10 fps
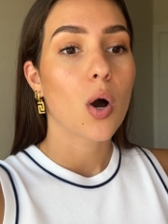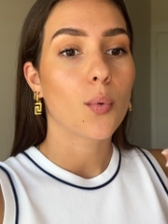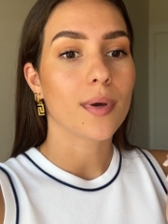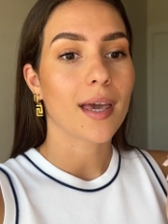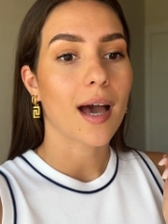
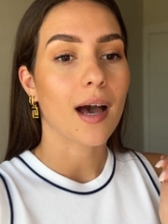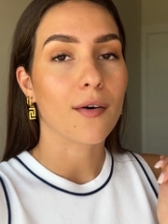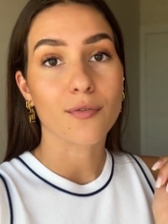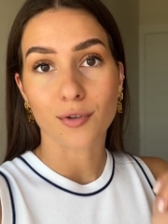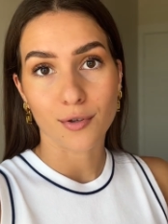we
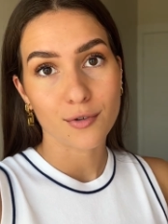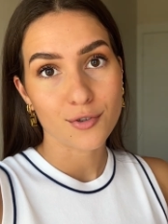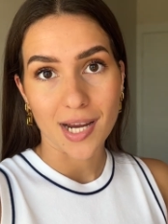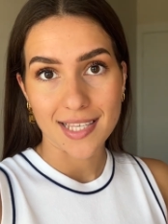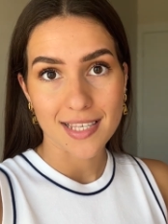have new
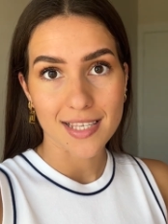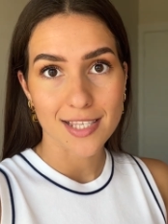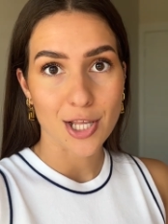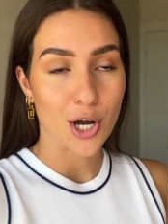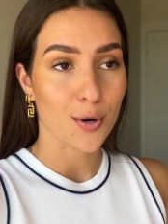
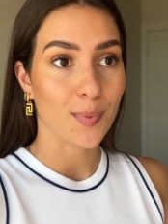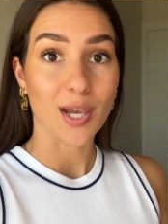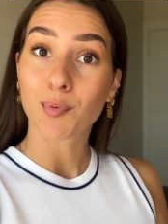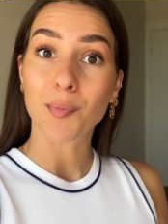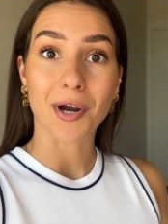dresses that are
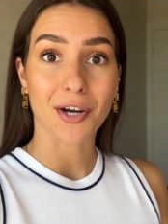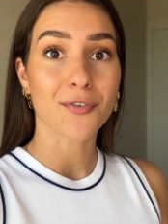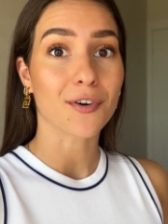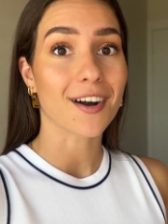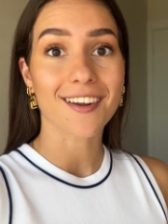being prepared
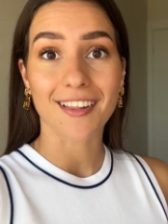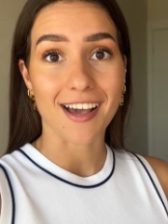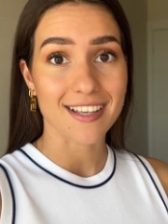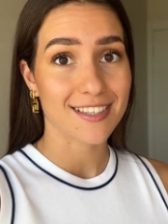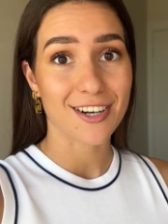for our
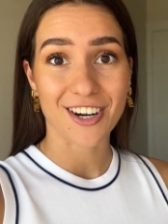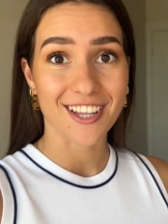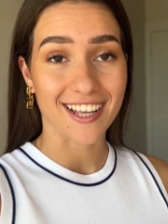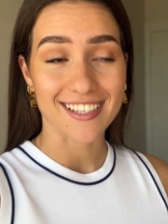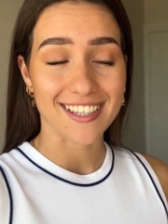clients that are
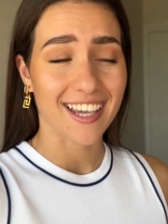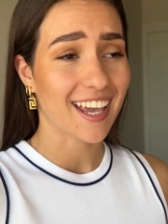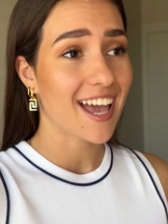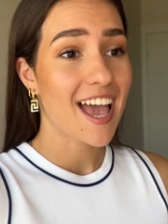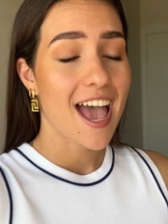dancing